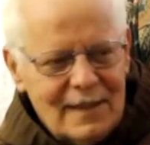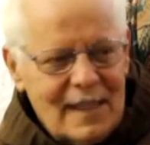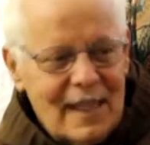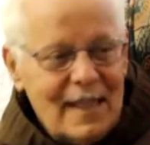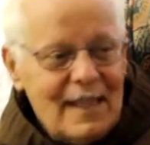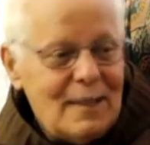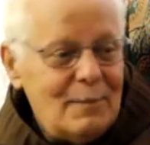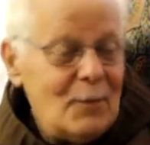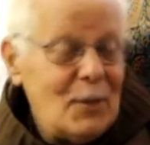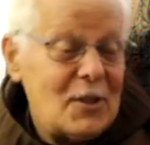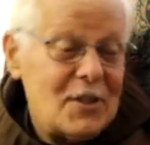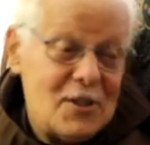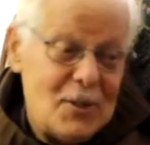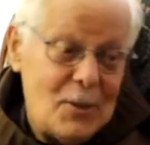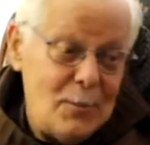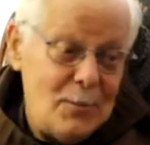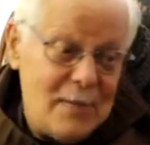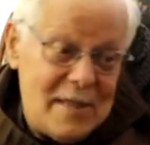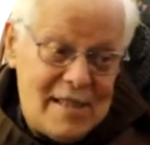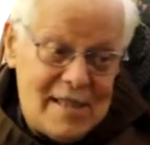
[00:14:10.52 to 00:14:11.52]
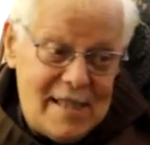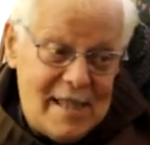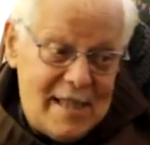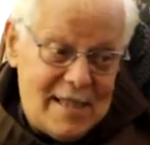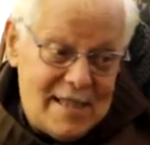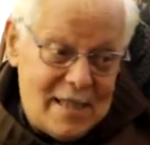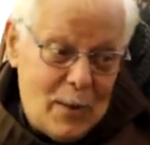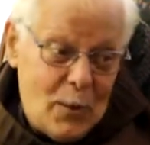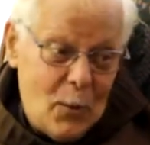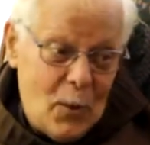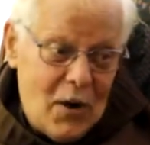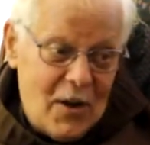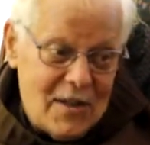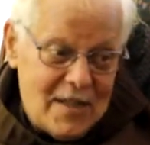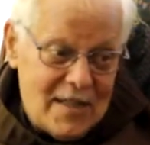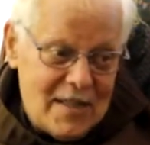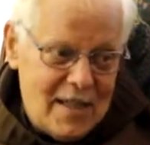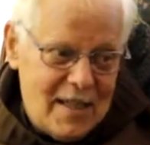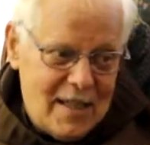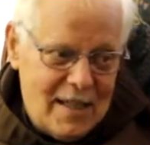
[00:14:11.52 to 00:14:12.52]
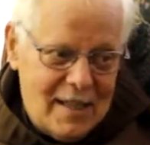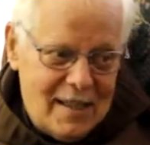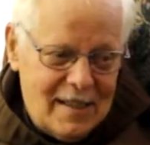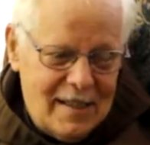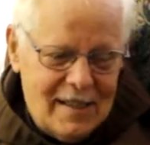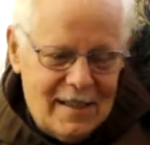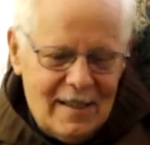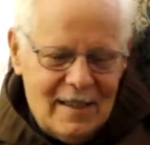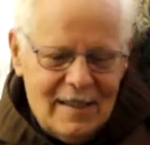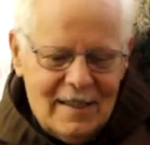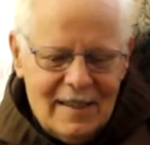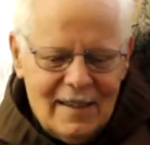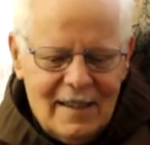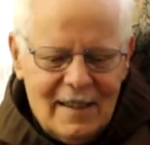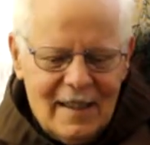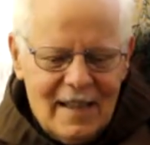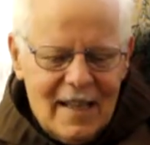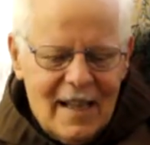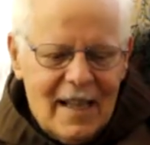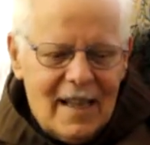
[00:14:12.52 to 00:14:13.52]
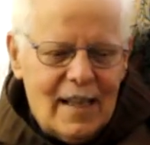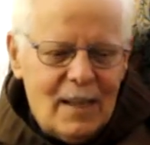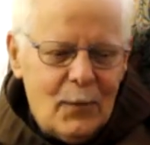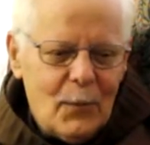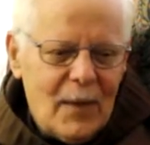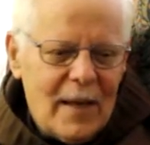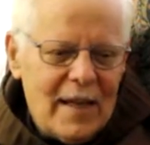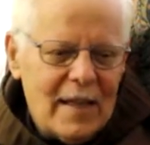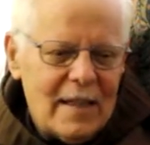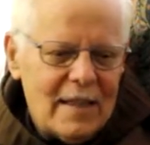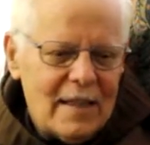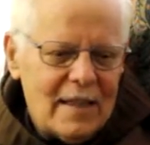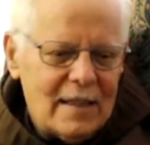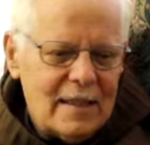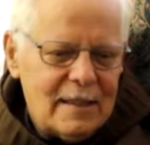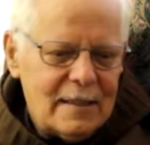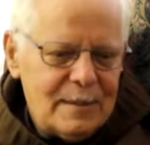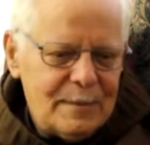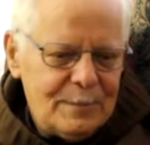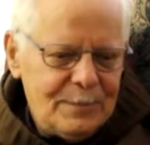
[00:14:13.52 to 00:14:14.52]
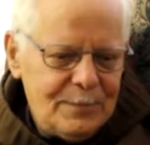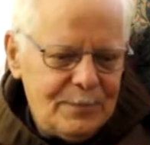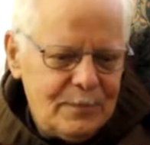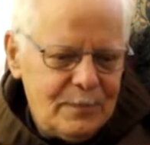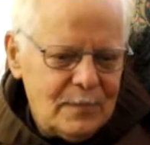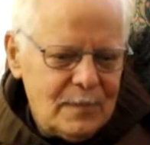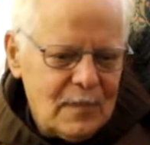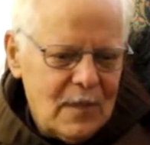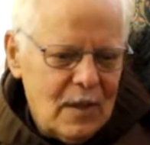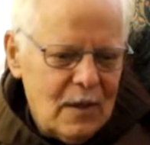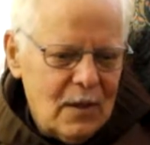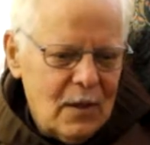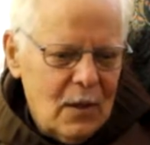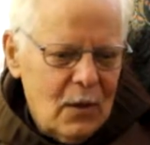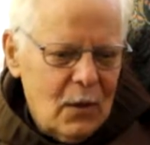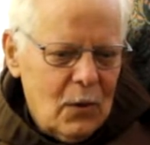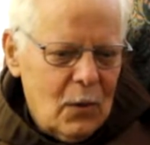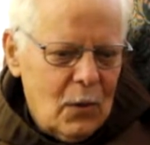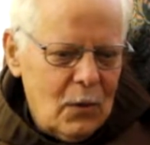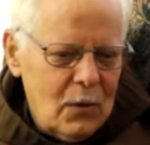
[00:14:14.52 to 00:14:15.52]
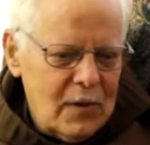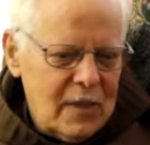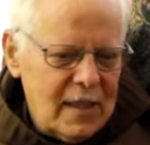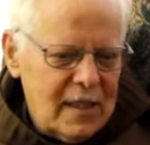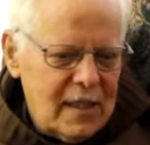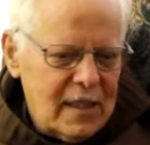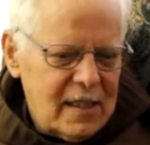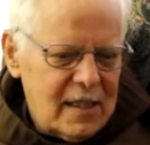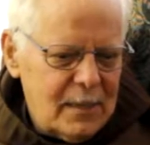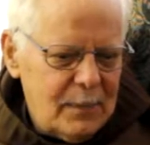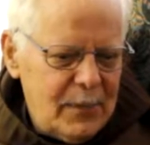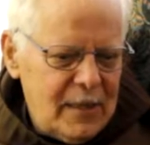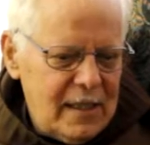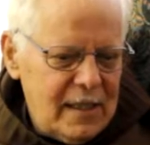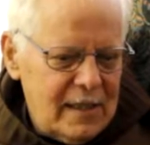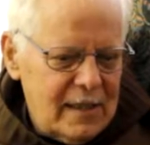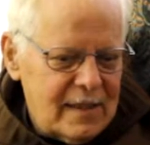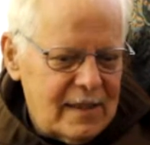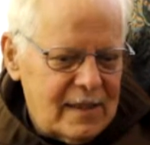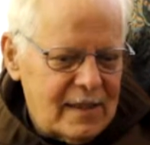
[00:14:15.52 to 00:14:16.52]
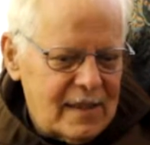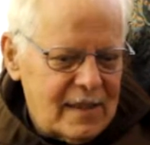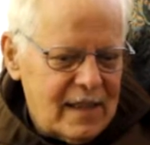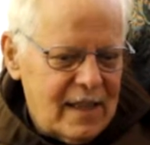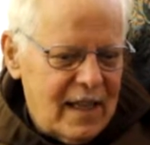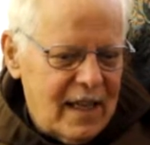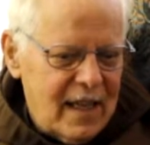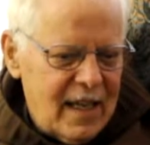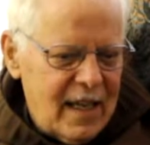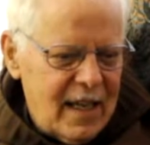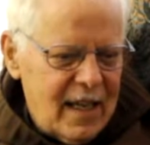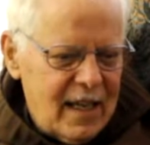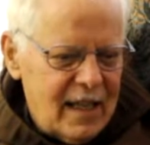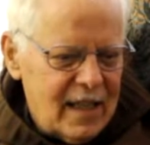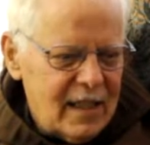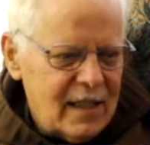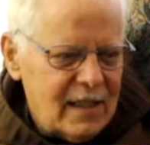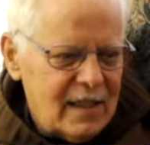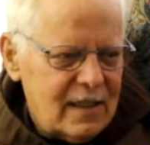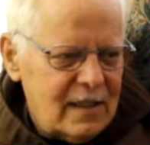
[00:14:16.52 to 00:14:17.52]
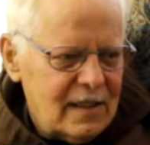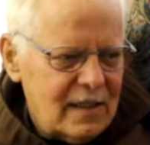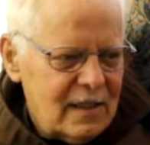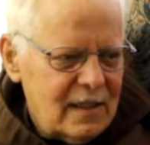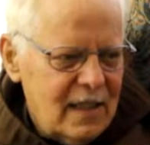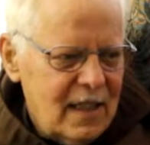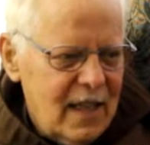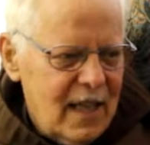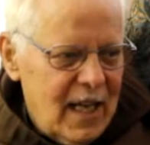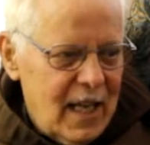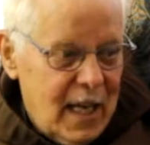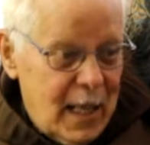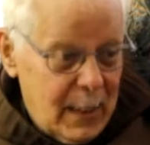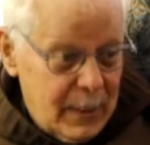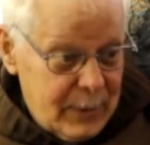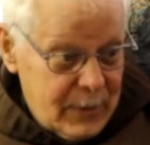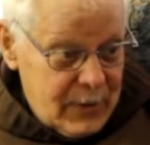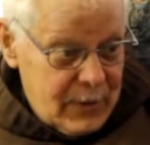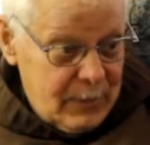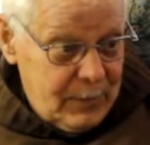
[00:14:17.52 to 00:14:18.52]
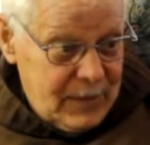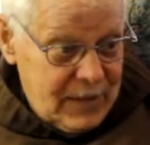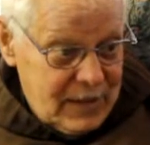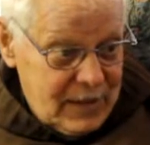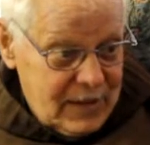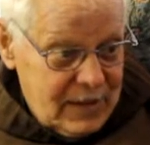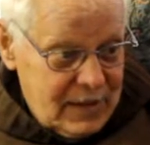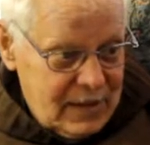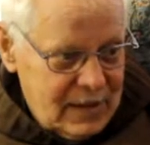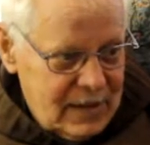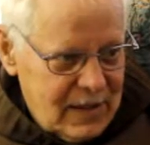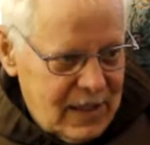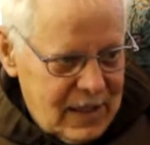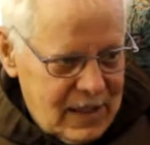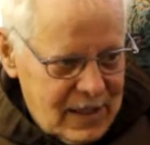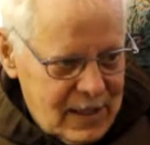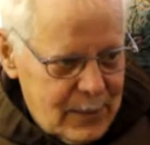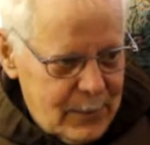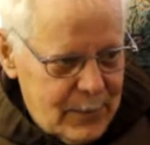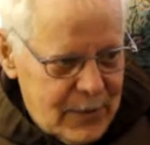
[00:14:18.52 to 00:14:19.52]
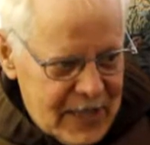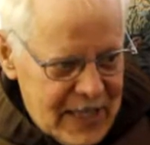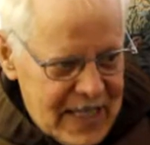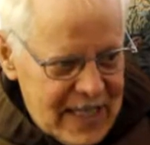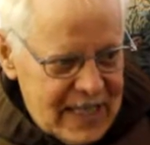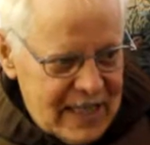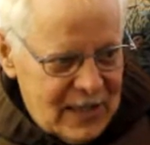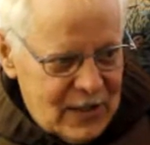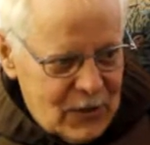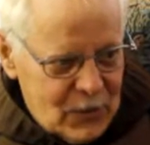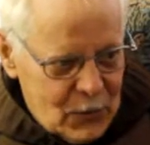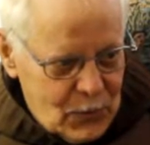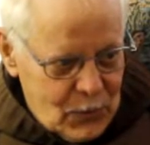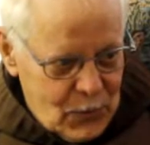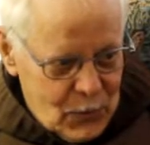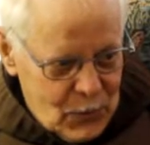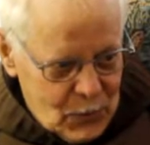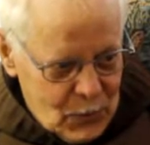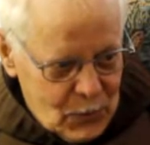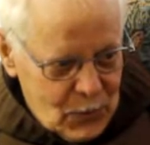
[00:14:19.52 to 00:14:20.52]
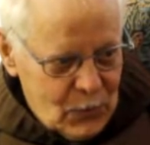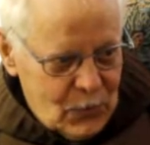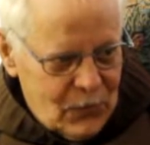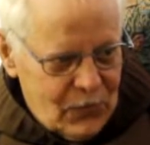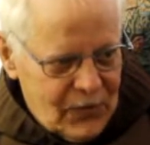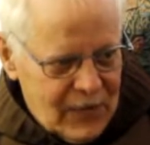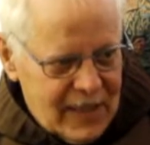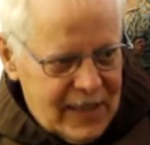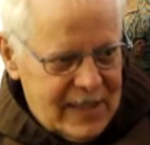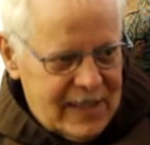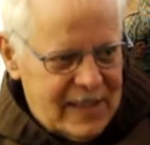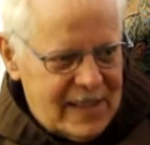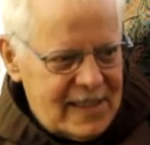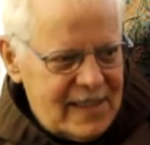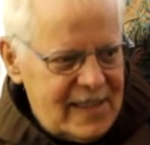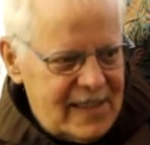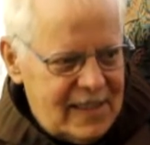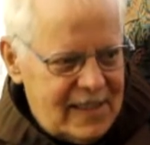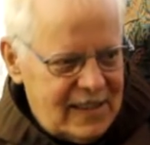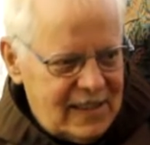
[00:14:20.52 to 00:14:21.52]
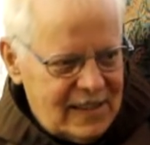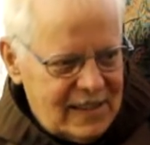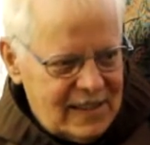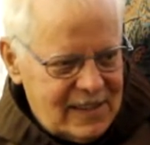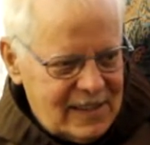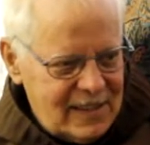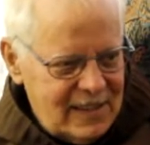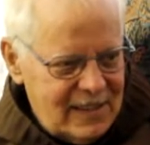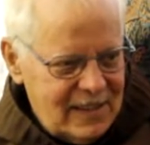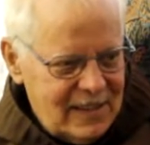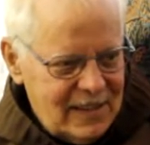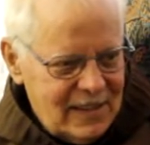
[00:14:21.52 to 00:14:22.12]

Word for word: yeah, I'm not so busy as I was there anyway, the, um, all the experiences I had helped me as a brother to do various things